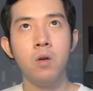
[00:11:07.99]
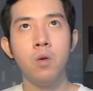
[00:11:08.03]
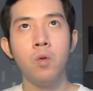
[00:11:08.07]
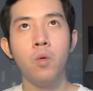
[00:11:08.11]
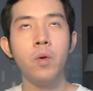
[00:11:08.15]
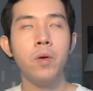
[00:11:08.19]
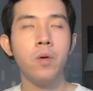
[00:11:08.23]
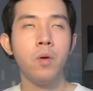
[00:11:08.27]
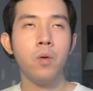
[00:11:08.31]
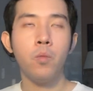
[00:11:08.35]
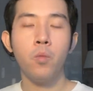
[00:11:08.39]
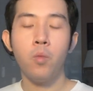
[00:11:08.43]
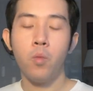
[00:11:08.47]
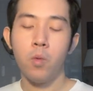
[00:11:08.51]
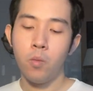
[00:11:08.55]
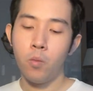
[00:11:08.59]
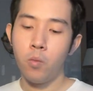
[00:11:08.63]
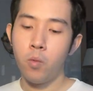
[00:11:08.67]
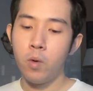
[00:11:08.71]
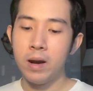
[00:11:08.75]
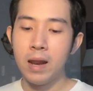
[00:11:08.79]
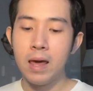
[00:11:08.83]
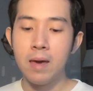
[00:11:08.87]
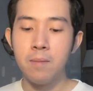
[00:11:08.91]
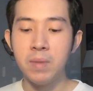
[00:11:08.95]

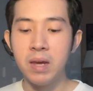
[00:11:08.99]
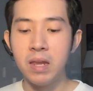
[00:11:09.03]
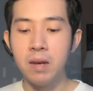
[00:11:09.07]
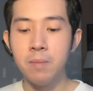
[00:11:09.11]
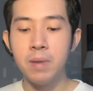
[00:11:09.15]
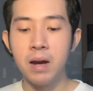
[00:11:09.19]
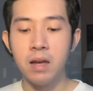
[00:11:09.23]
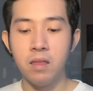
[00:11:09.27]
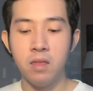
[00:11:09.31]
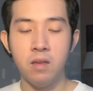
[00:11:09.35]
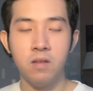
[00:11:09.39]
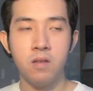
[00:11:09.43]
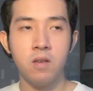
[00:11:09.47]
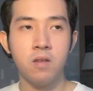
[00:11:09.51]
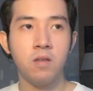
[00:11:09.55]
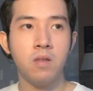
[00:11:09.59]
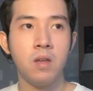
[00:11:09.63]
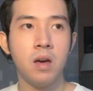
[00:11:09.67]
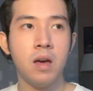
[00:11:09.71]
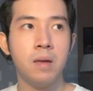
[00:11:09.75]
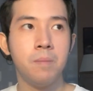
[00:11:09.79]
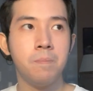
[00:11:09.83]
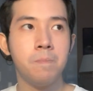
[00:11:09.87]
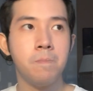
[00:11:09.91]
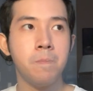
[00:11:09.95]
what I mean by this is
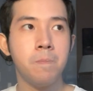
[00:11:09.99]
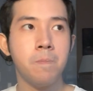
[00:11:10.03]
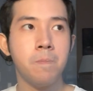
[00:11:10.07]
that,